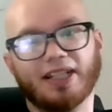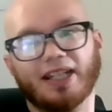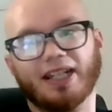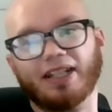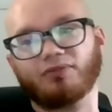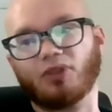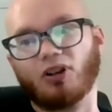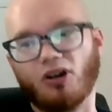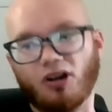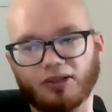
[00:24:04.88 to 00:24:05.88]
and
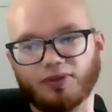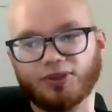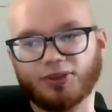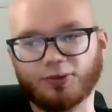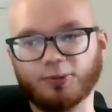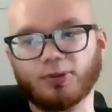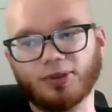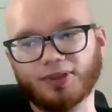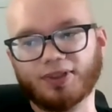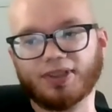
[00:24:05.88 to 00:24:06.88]
all of the
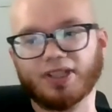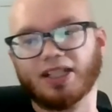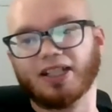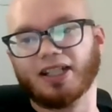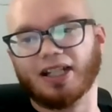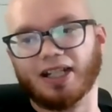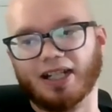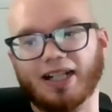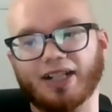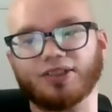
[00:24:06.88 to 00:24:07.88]
schools
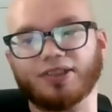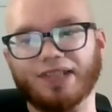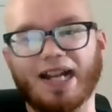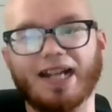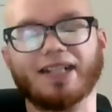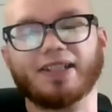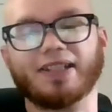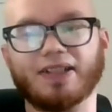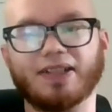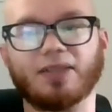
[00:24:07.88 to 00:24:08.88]
uh, decided
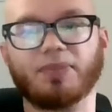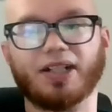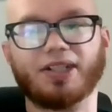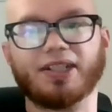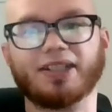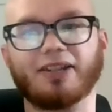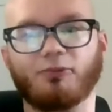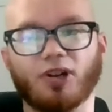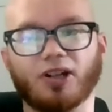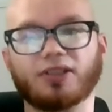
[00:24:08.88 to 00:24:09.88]
this is the budget that
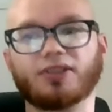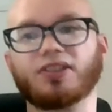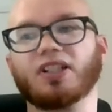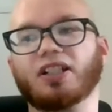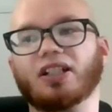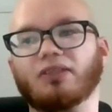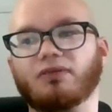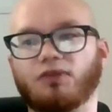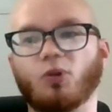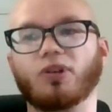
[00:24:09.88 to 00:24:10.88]
works
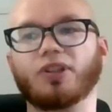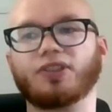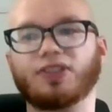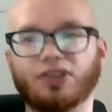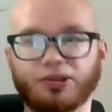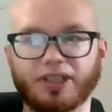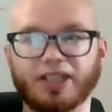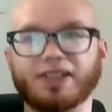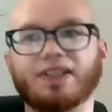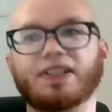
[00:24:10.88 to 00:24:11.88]
for the
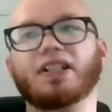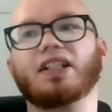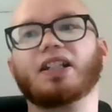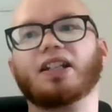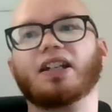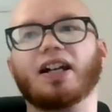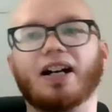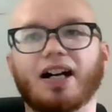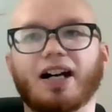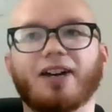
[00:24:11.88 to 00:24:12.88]
students,
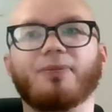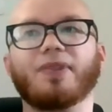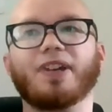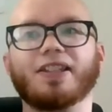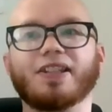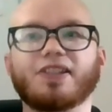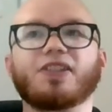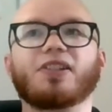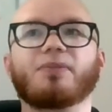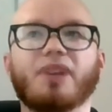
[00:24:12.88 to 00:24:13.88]
um, and this
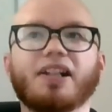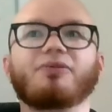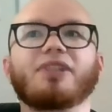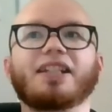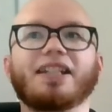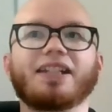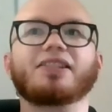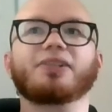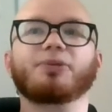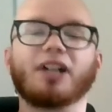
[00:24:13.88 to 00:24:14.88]
is the money we need
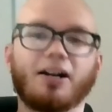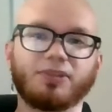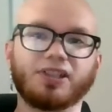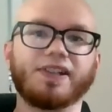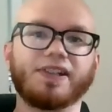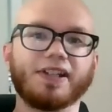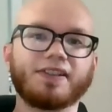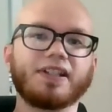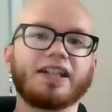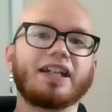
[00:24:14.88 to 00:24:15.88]
to accomplish
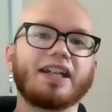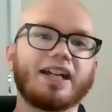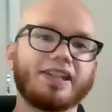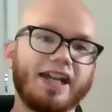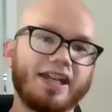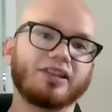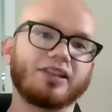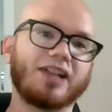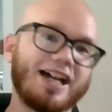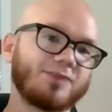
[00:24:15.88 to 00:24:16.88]
this. And then the
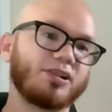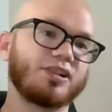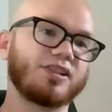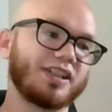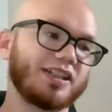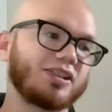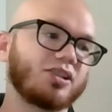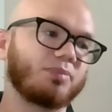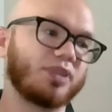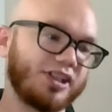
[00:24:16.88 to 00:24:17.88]
last person
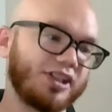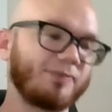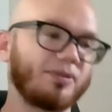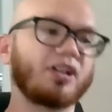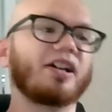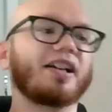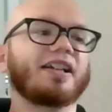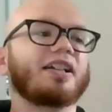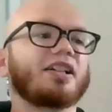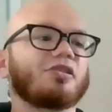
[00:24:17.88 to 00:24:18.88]
to put a check mark on
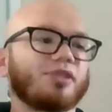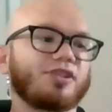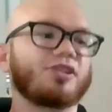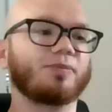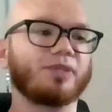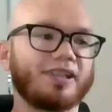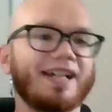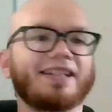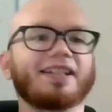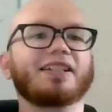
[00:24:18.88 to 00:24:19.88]
it was a
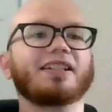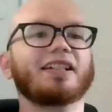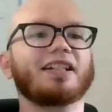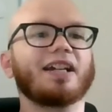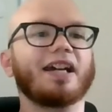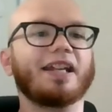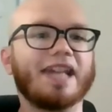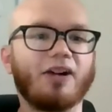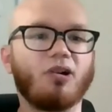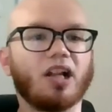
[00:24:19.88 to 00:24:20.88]
superintendent and
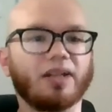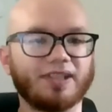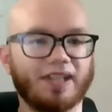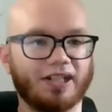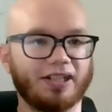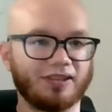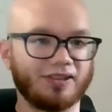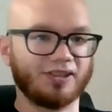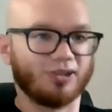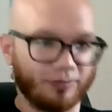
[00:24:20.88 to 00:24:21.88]
now all of a sudden
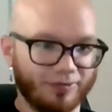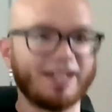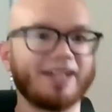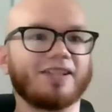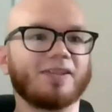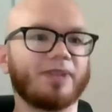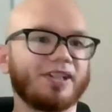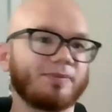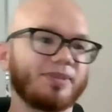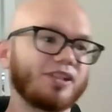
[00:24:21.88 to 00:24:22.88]
it's the superintendent's
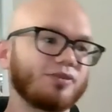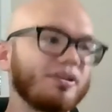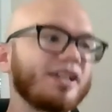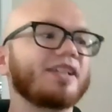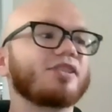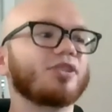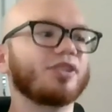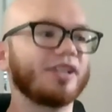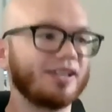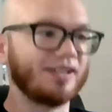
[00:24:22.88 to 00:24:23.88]
budget but it's really it's
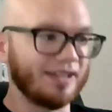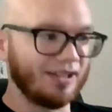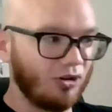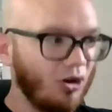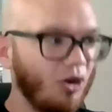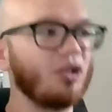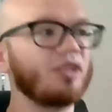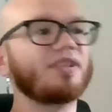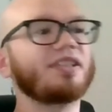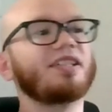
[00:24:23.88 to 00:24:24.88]
the it's all
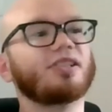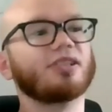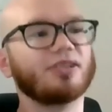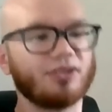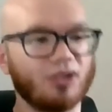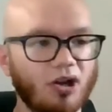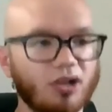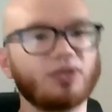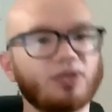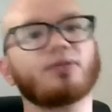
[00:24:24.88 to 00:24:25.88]
of the teachers it's
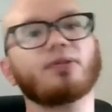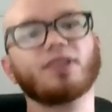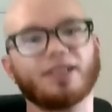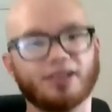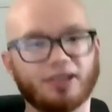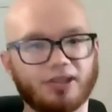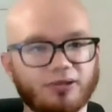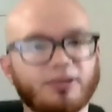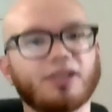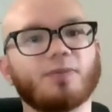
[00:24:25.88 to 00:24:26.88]
all the schools it's the
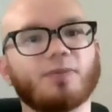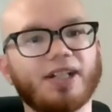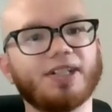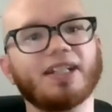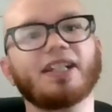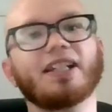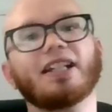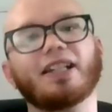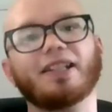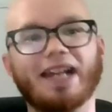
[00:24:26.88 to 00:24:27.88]
union's budget
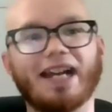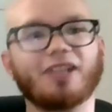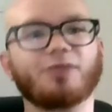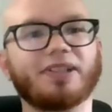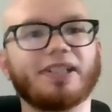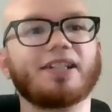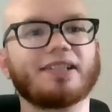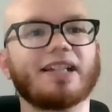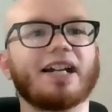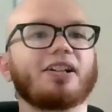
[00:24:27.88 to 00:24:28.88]
that is what they
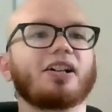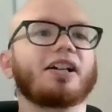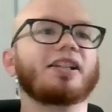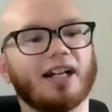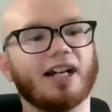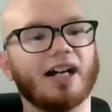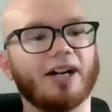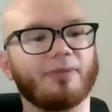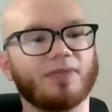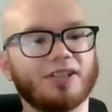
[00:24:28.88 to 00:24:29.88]
decided on
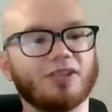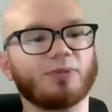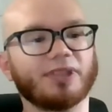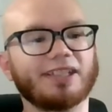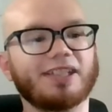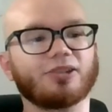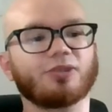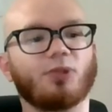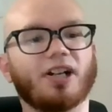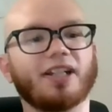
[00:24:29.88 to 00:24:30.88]
um, this is what the
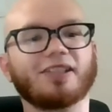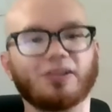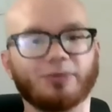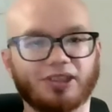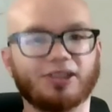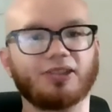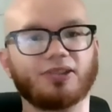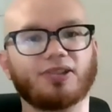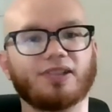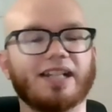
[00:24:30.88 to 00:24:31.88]
teachers wanted this is what the
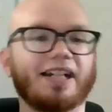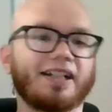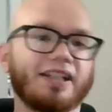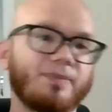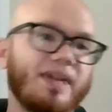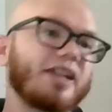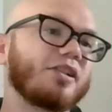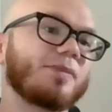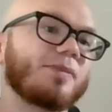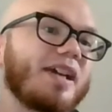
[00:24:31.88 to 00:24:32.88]
teachers decided and the
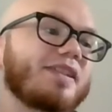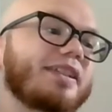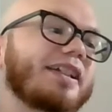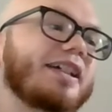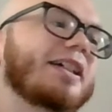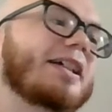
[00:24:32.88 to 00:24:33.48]
mayor is basically